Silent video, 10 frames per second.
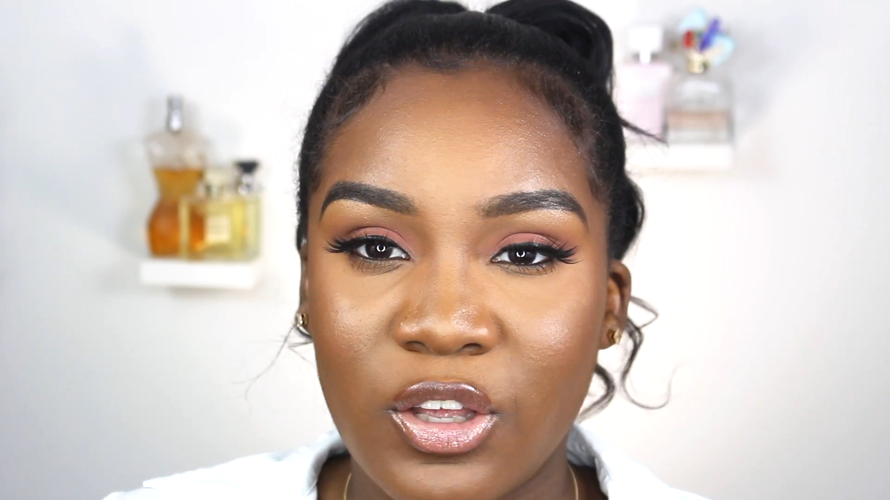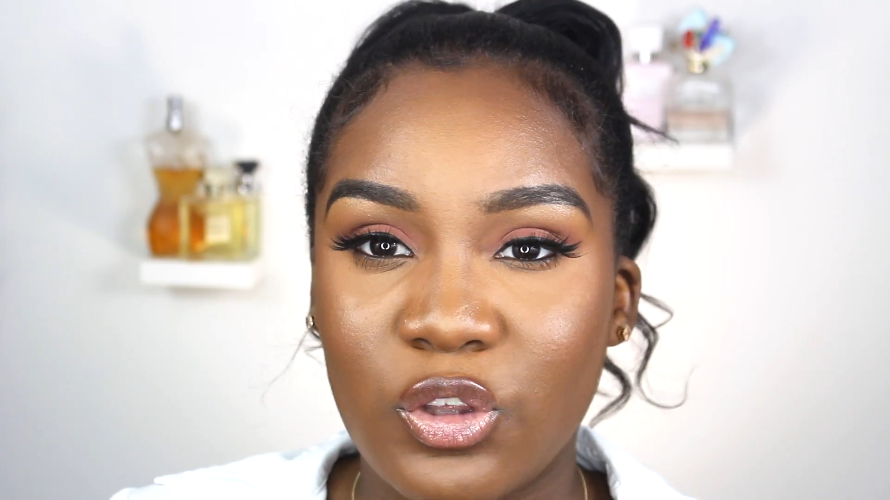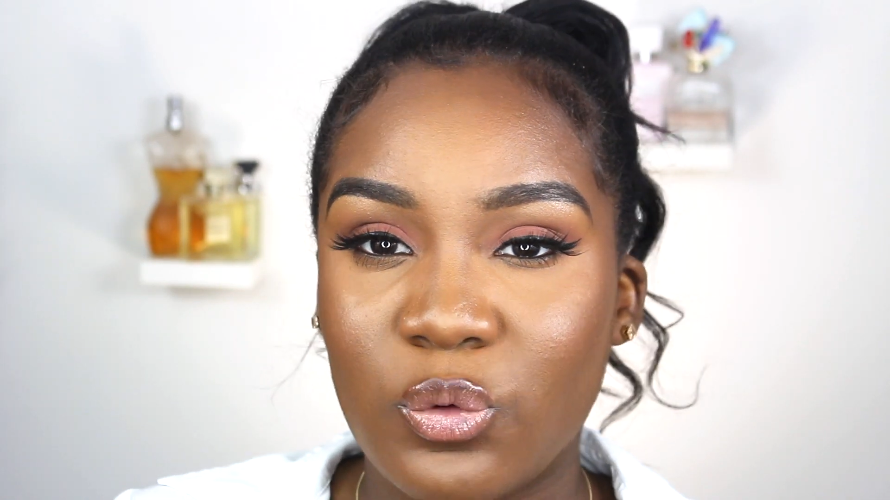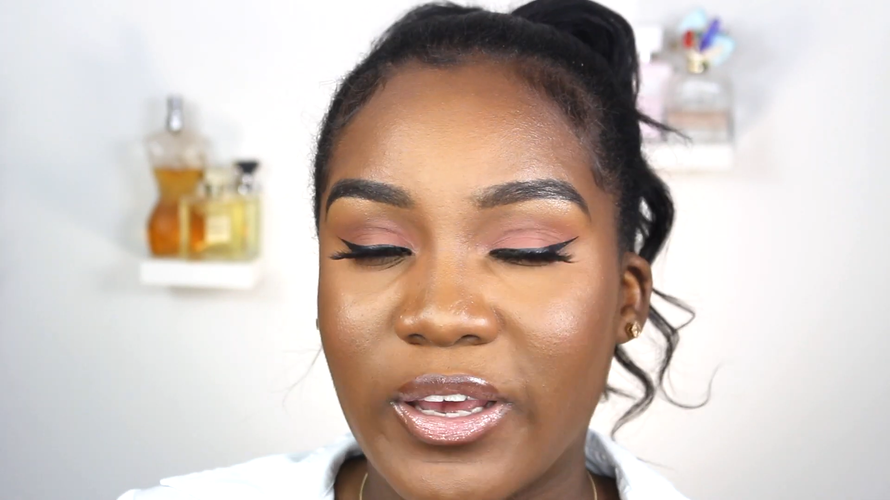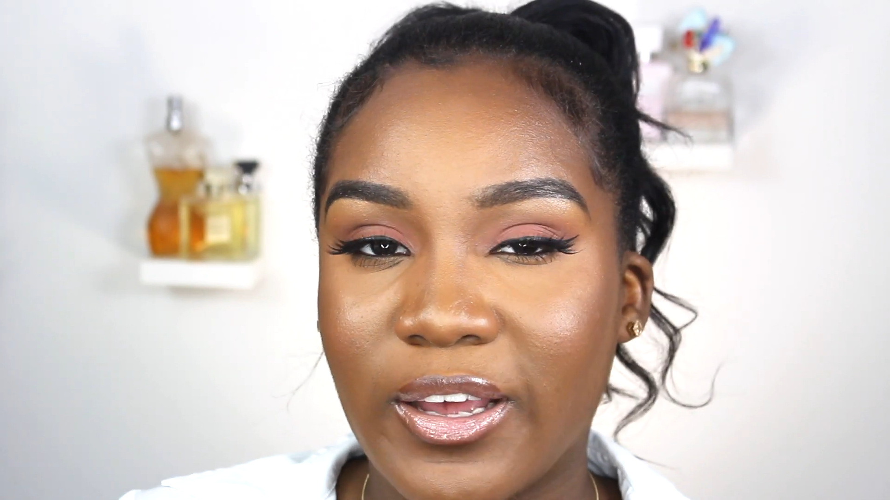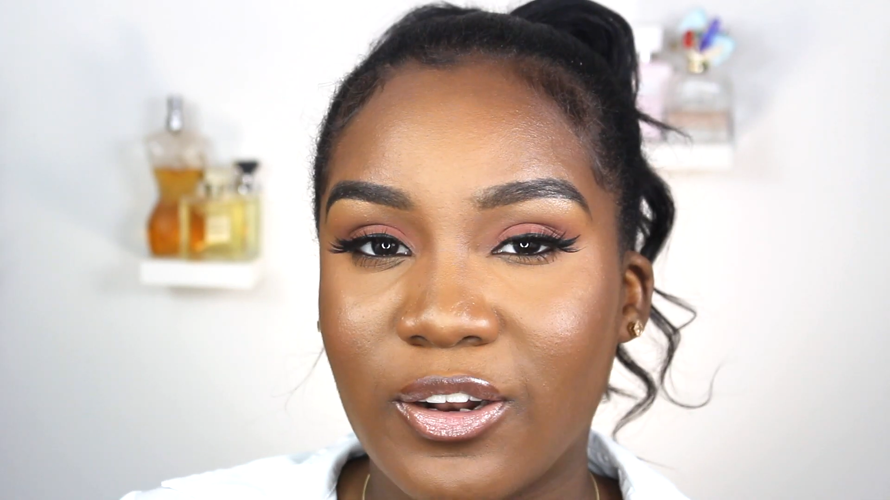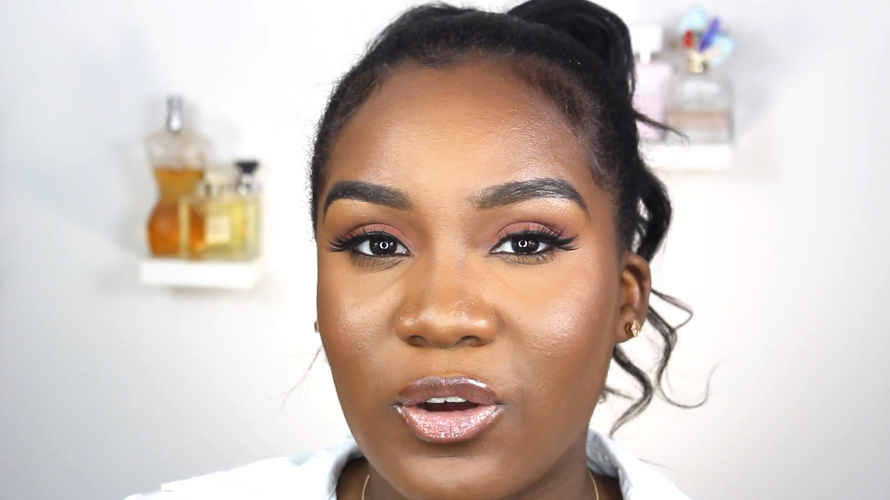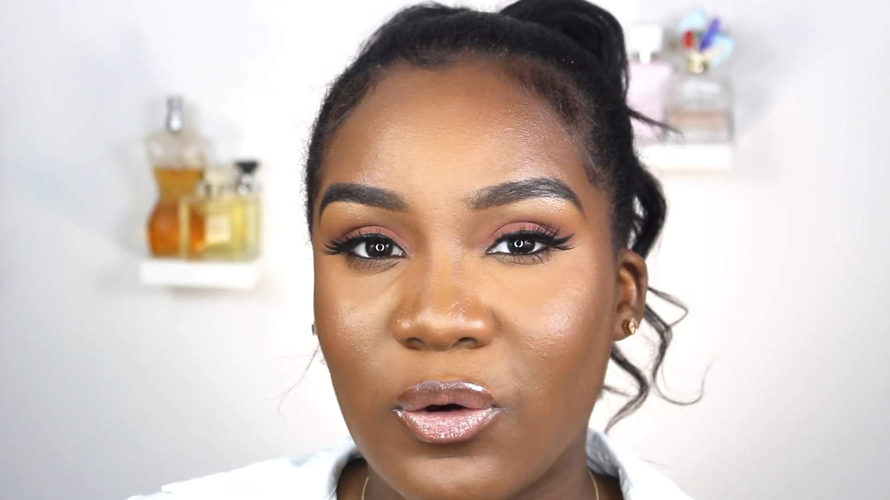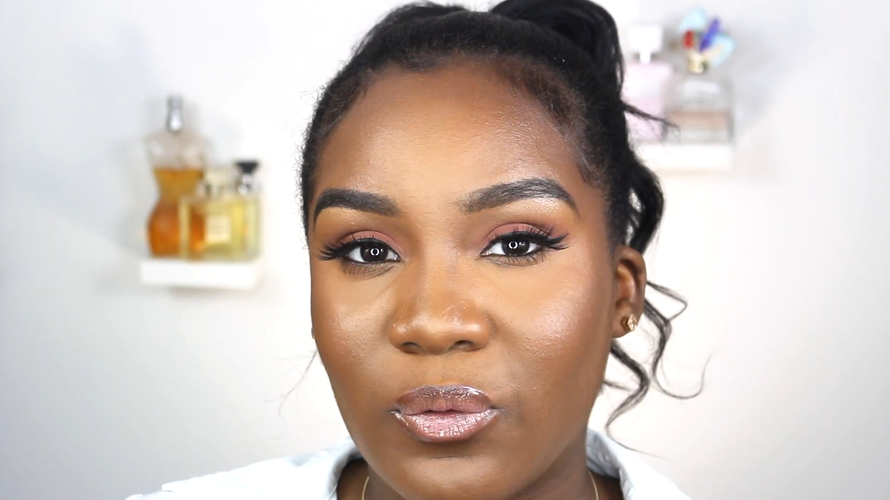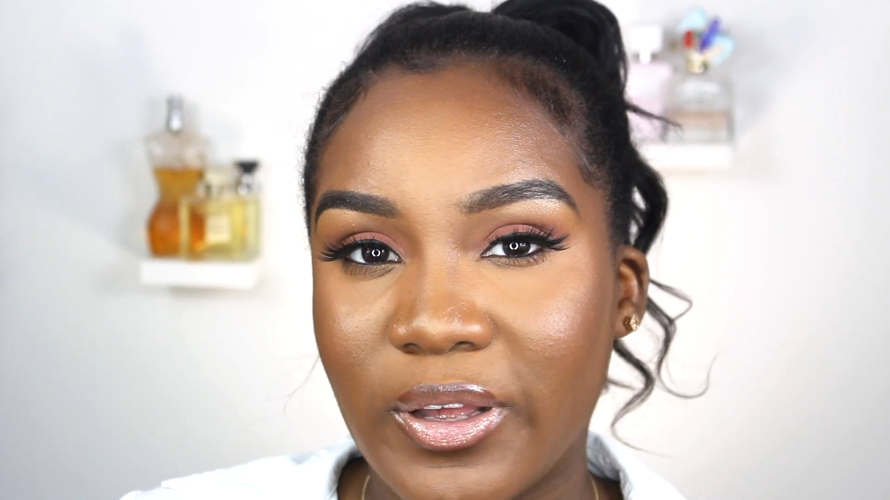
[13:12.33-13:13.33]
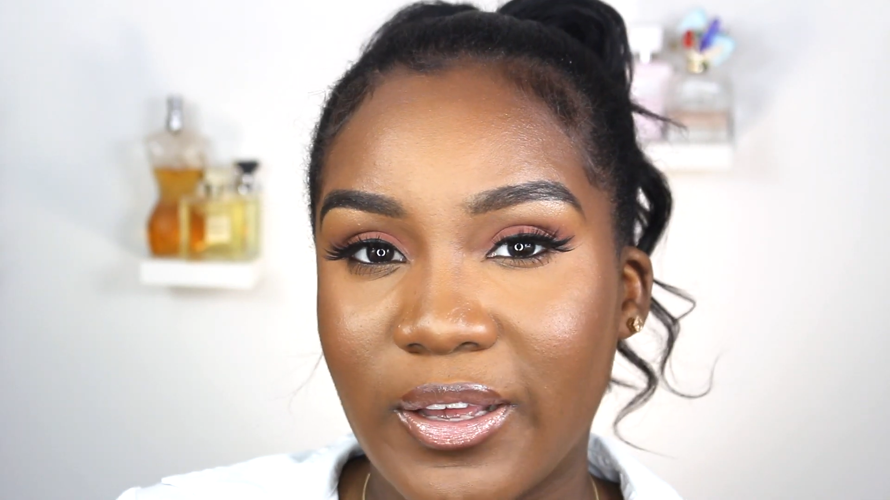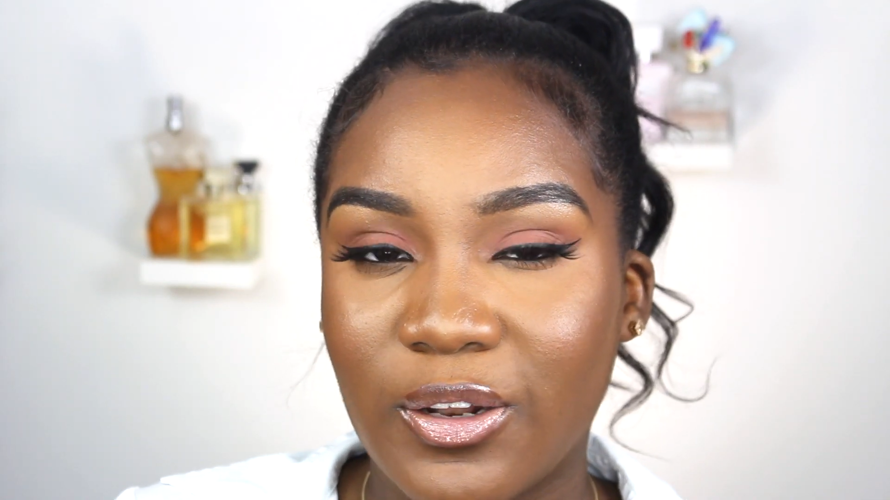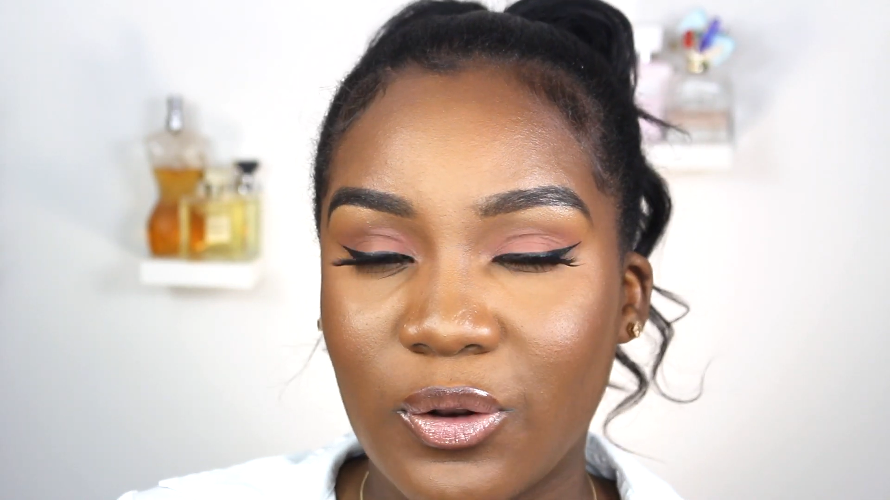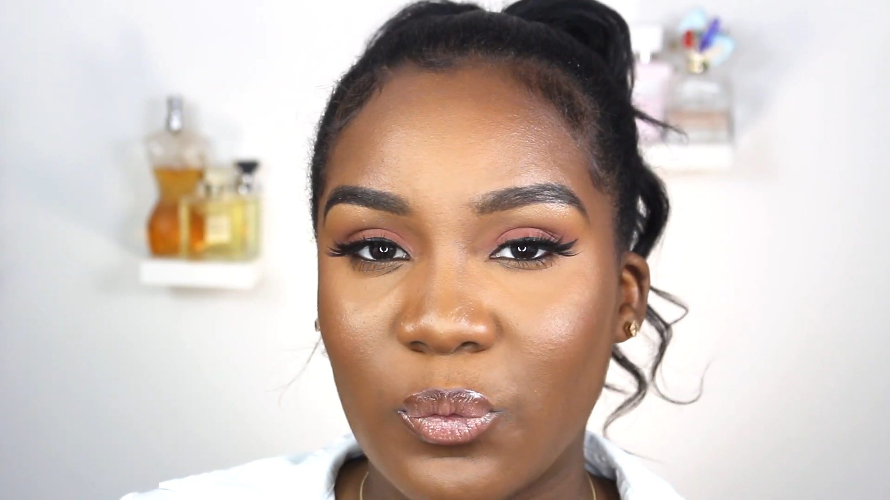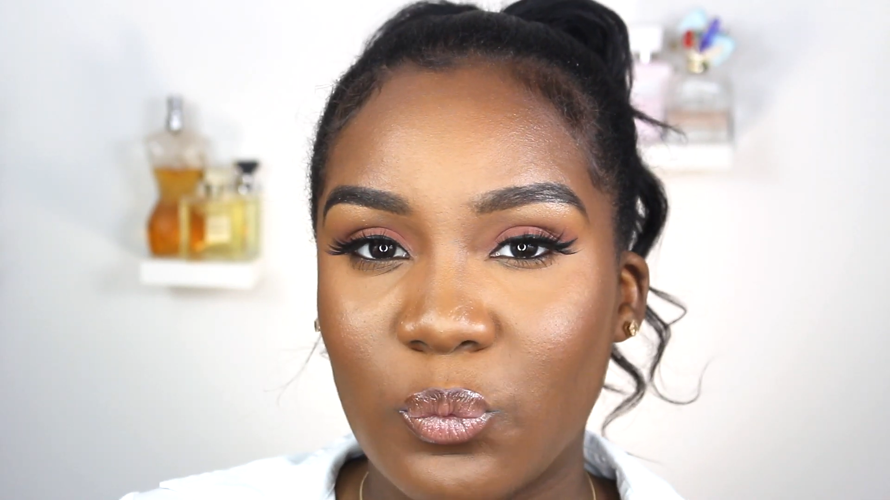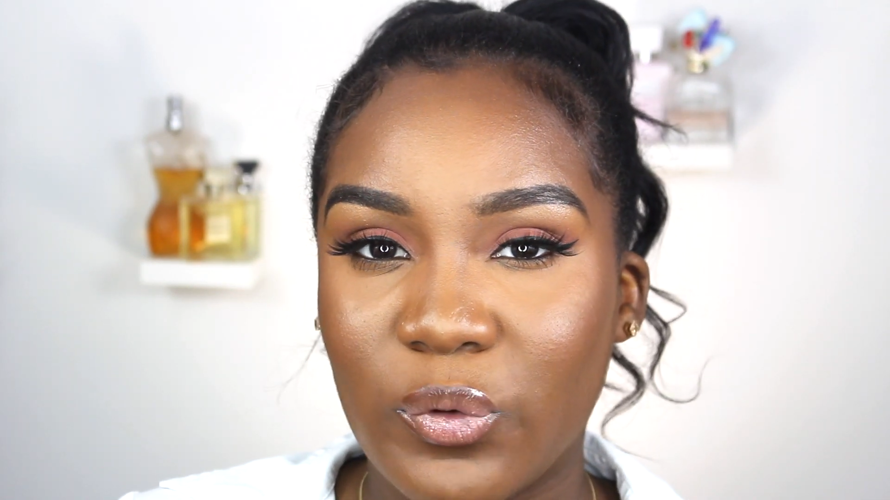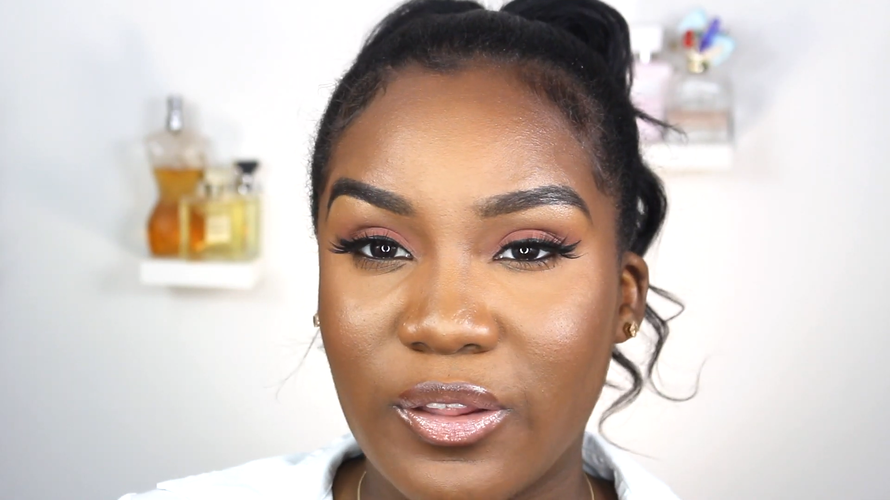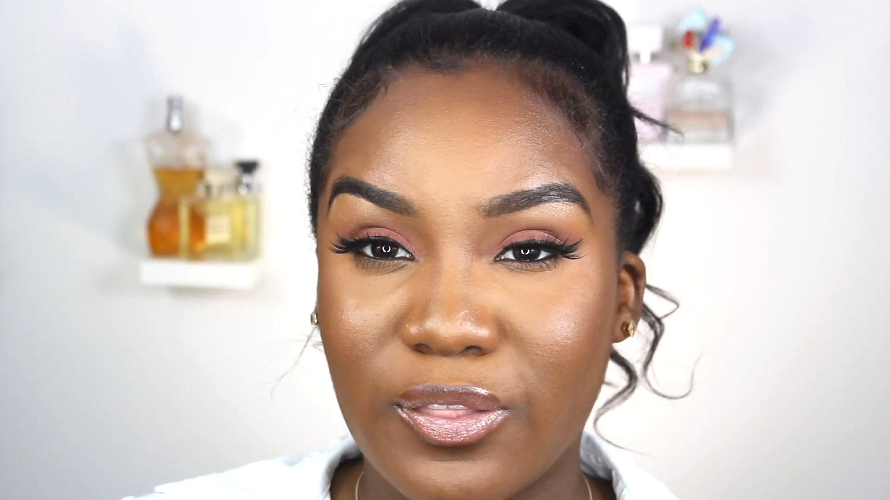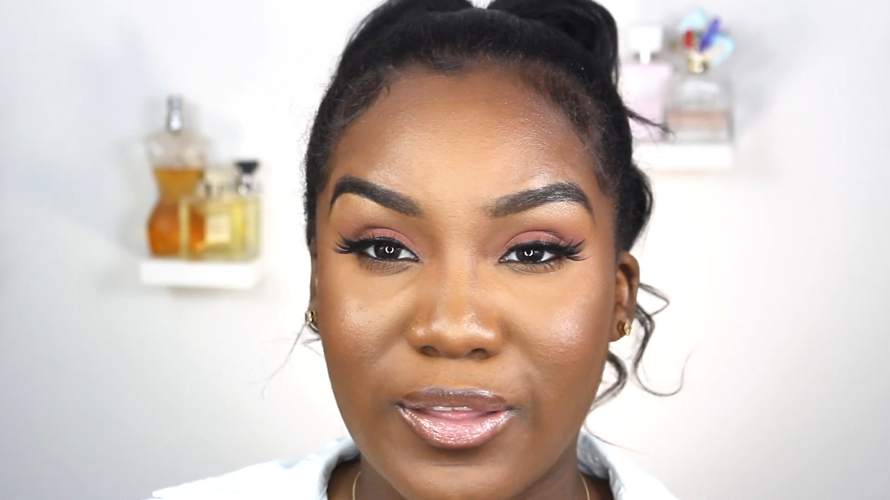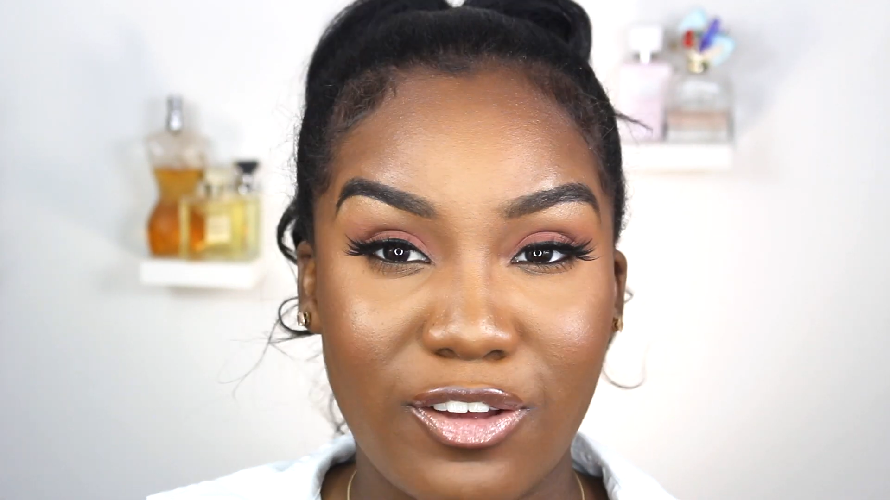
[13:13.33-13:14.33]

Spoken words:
You can go in with